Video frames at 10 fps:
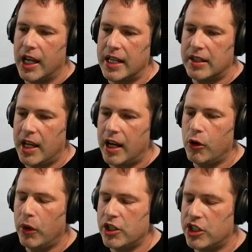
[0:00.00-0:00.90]
And now
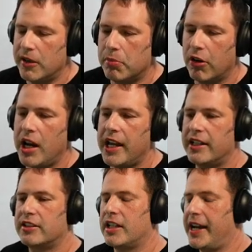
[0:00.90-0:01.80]
when she
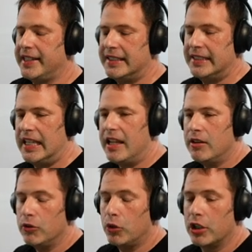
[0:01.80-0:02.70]
breaks, I say
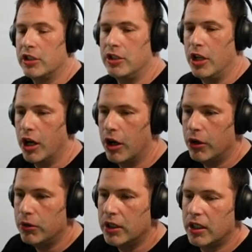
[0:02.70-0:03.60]
the word
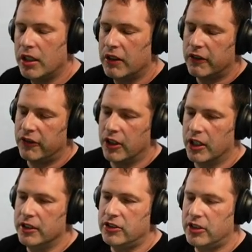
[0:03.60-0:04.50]
no
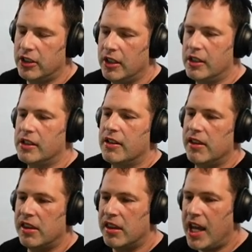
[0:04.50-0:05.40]
first,
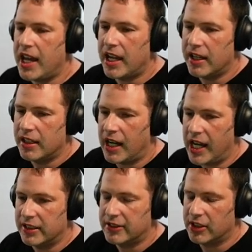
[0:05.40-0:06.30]
then
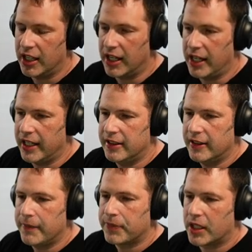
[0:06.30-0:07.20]
I slide
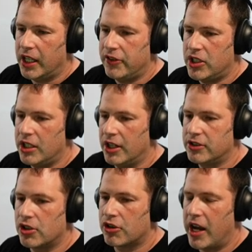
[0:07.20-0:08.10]
if she
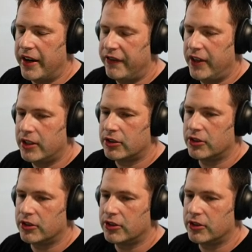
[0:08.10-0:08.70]
doesn't try to fix